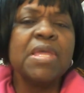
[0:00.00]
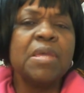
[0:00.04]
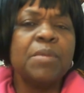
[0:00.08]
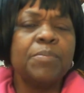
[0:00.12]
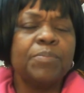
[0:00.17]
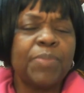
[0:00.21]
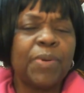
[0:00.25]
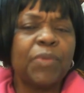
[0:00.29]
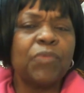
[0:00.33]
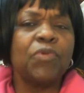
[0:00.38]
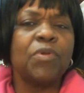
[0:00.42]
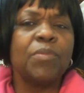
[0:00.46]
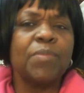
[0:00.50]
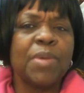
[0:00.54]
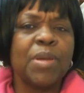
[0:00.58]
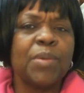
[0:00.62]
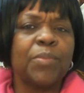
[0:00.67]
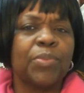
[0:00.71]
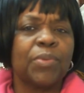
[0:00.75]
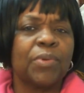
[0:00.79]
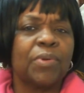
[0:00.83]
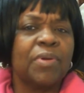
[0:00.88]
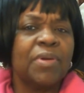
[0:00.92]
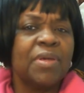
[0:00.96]
But
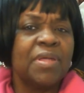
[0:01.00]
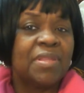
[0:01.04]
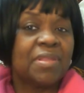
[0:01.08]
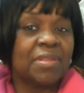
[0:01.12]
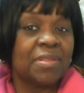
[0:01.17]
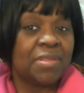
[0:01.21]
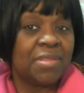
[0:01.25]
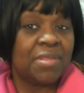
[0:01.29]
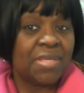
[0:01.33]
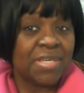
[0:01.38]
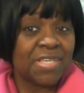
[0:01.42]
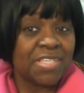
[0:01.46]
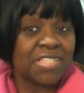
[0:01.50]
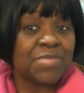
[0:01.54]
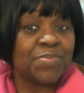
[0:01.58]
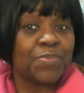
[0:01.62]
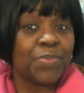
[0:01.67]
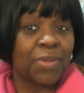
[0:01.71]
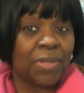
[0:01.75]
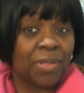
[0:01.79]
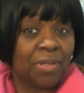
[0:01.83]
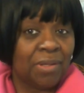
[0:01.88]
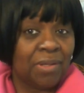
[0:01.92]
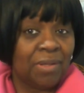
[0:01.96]
remember, this
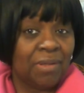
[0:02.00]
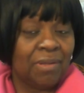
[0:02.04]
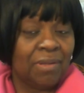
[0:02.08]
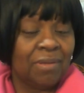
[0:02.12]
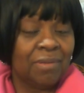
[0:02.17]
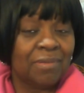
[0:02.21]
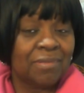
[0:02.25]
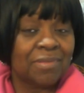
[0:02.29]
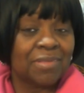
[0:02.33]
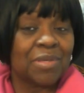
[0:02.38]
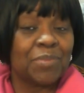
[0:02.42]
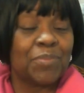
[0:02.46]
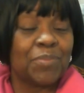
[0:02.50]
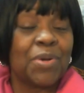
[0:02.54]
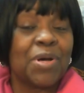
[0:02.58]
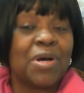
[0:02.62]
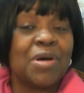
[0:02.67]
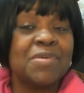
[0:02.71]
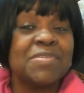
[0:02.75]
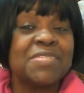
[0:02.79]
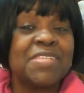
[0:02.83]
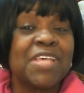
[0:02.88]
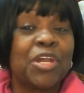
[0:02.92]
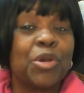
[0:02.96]
ball, the
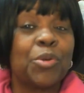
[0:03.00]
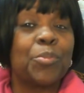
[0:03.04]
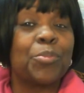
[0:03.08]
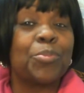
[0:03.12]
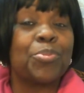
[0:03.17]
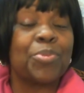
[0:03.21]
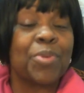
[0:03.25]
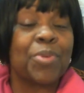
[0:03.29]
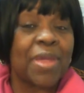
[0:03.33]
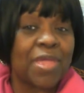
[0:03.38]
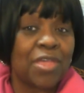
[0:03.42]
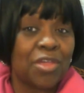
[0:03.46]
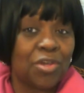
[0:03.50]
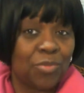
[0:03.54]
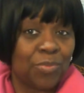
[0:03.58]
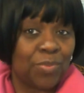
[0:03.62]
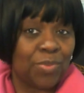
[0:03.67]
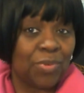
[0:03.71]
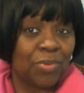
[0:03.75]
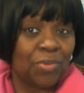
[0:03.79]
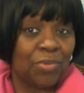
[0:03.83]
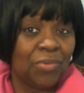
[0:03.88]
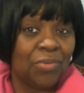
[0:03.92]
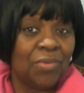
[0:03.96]
balls that are
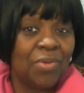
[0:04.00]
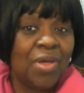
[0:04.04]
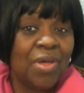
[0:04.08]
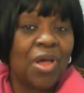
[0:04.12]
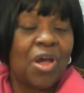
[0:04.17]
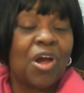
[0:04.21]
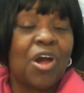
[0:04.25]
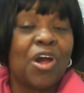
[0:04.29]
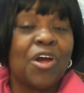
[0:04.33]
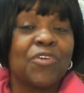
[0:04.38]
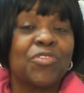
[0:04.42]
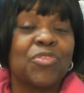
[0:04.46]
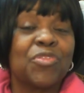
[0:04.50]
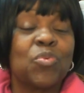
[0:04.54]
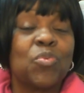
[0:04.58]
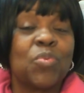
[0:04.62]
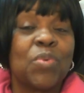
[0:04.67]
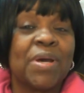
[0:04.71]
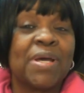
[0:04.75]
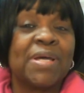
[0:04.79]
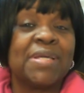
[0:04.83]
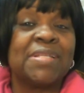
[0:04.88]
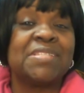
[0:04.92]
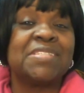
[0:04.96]
breakable, are the
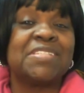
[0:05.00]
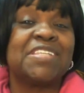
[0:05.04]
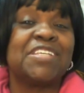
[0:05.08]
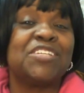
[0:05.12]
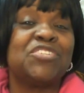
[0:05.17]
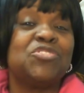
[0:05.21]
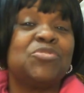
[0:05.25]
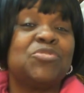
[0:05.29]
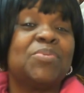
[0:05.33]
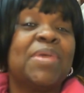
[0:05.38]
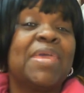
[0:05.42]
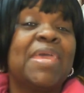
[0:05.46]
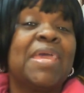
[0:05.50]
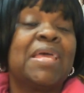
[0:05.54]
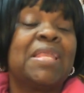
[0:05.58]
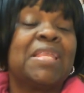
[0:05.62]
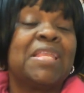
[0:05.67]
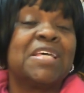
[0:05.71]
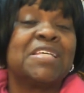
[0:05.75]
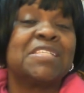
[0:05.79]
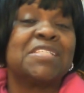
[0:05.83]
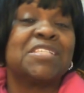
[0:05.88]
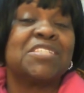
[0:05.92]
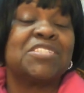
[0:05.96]
ones that you can't
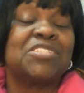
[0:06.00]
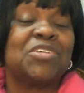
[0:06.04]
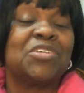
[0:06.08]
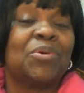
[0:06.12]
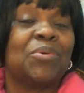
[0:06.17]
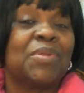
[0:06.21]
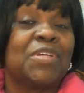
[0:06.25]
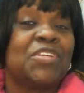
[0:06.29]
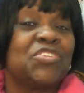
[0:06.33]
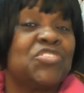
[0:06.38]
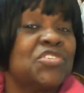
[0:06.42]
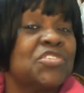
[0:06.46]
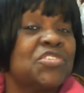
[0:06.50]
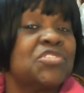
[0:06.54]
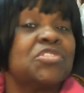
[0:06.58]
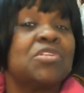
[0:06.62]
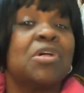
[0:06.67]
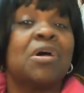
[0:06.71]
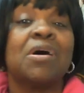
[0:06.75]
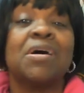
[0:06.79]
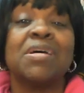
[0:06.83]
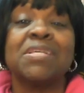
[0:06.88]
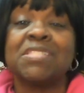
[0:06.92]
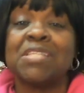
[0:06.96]
necessarily just
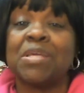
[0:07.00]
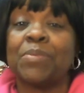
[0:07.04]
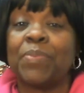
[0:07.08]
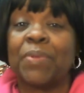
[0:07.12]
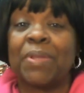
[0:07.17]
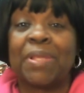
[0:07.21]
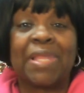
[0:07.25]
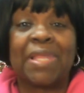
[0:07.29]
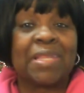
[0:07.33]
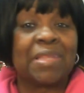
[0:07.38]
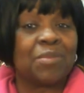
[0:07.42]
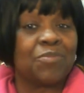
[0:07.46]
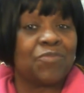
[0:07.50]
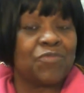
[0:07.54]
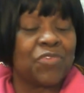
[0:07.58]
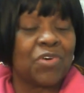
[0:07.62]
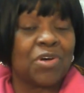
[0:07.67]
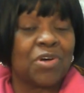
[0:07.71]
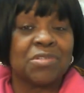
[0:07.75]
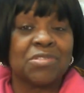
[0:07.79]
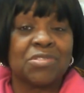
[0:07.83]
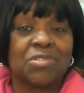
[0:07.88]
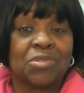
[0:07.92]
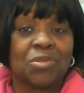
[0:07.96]
toss up and let them
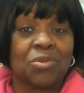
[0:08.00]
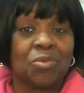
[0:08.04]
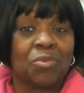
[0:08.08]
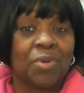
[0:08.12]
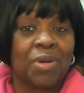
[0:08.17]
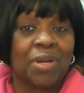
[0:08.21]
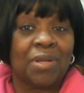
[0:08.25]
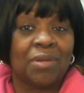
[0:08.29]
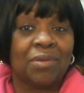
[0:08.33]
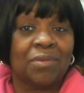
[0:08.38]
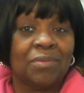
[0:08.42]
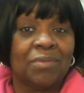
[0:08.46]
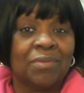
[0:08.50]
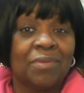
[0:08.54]
fall to the ground.